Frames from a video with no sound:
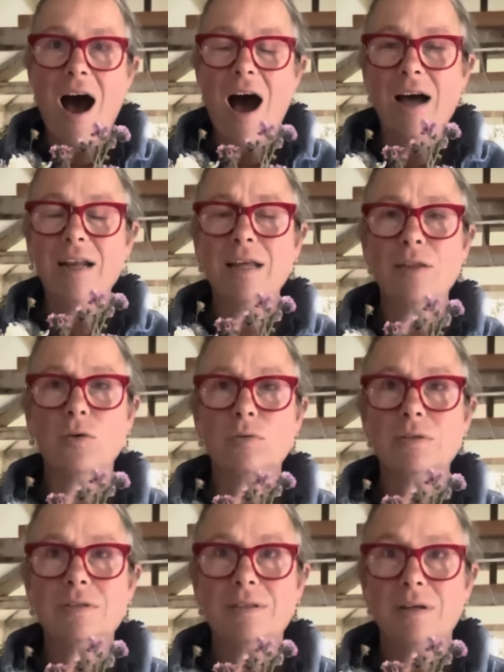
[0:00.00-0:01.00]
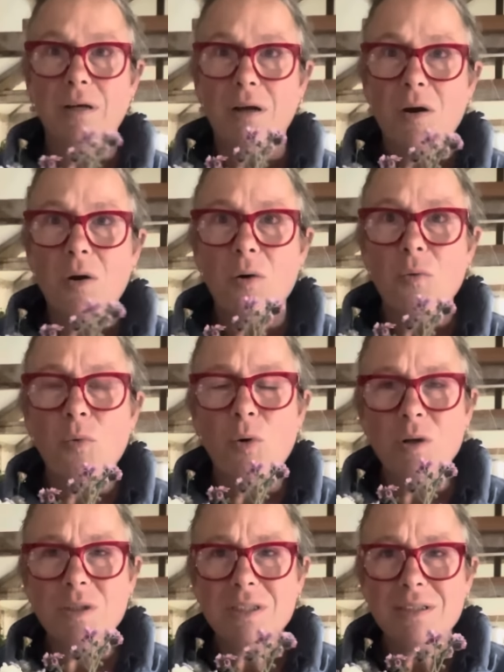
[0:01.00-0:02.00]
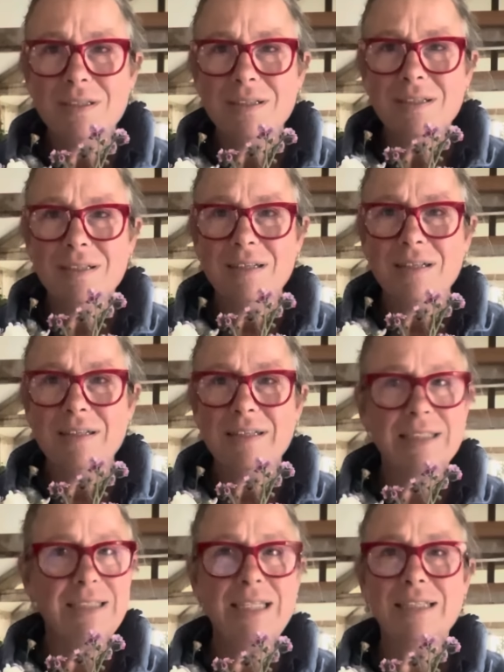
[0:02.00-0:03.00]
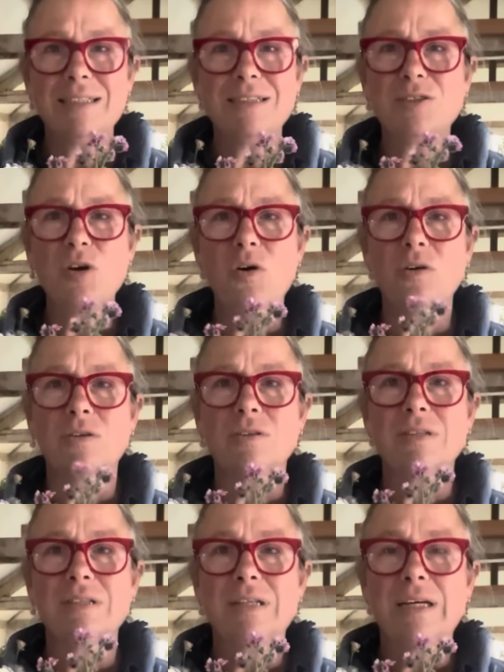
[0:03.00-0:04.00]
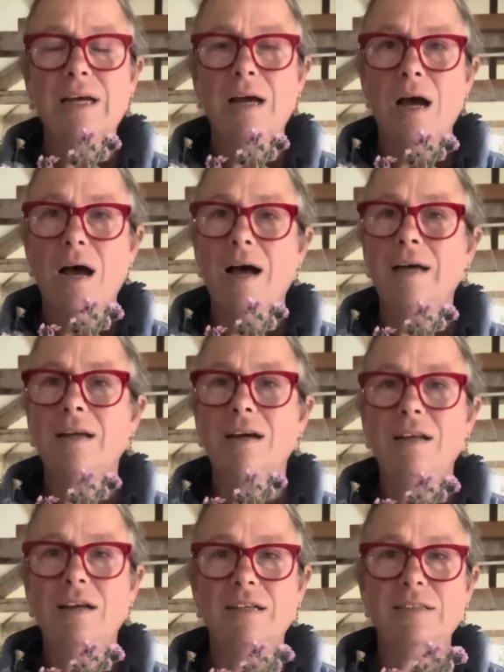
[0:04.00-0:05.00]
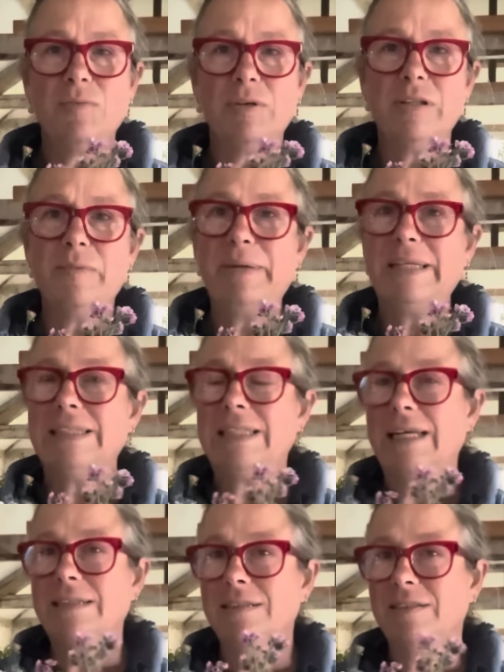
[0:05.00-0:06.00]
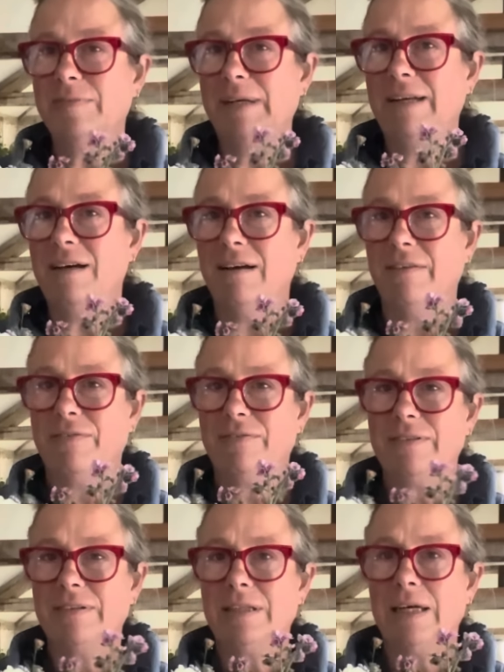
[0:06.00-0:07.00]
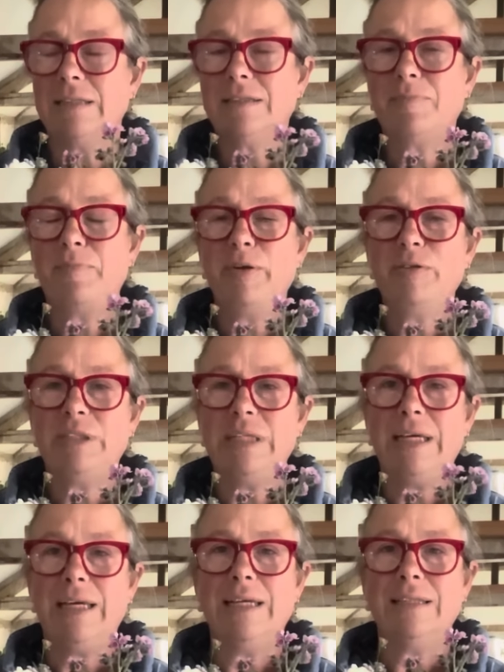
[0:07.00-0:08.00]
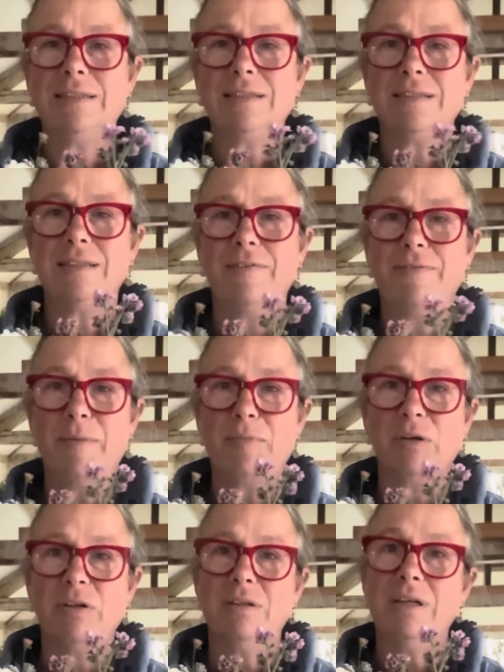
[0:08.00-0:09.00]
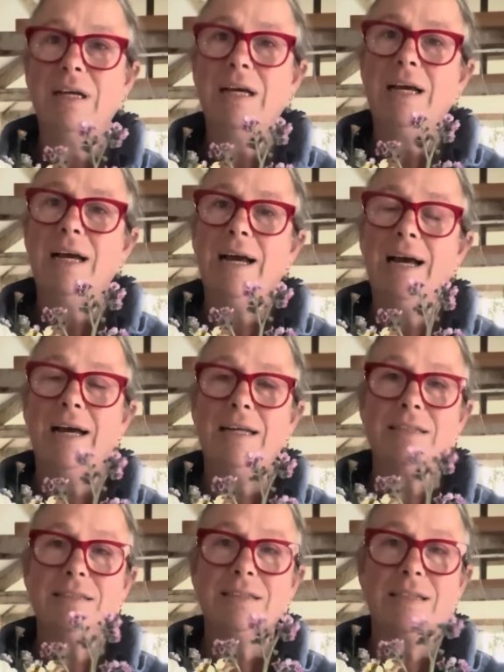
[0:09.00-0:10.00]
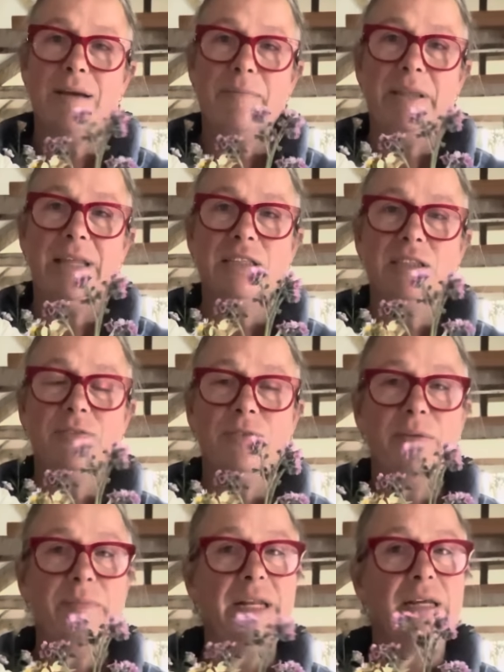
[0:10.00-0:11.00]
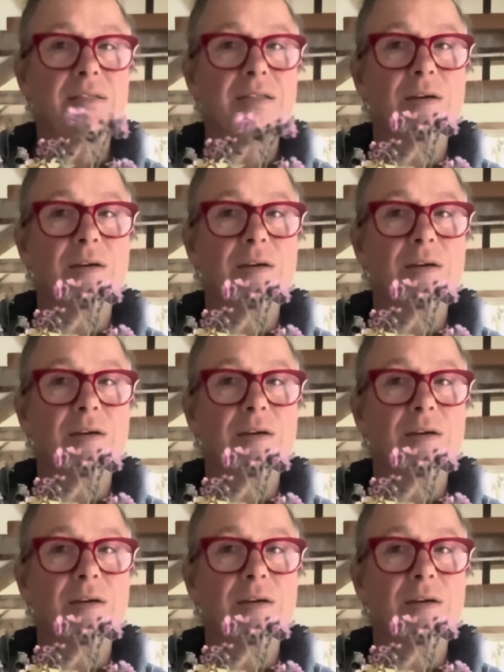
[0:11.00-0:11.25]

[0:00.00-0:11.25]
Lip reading: And I thought, what? That's it, it's gone. And I learned one of the biggest lessons of my life, that beauty is ephemeral and can be there just for the minute.